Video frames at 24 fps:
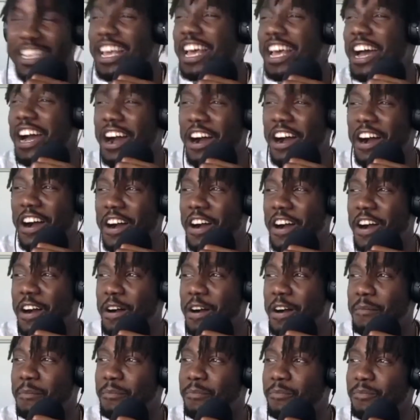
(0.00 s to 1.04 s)

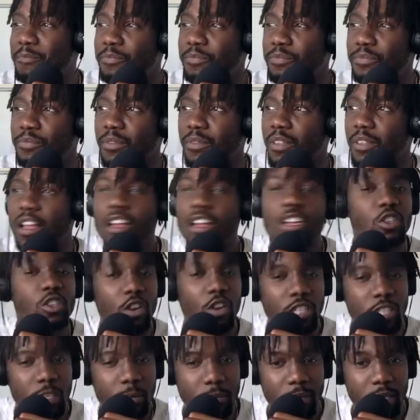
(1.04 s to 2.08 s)
Um, Chauncey
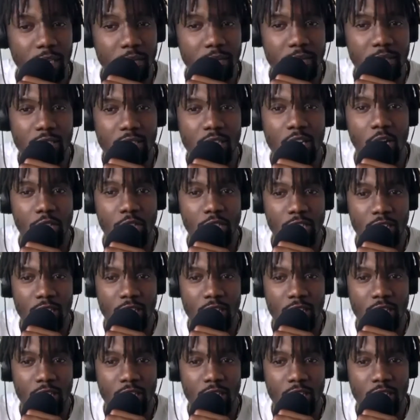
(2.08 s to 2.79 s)
Billups coaching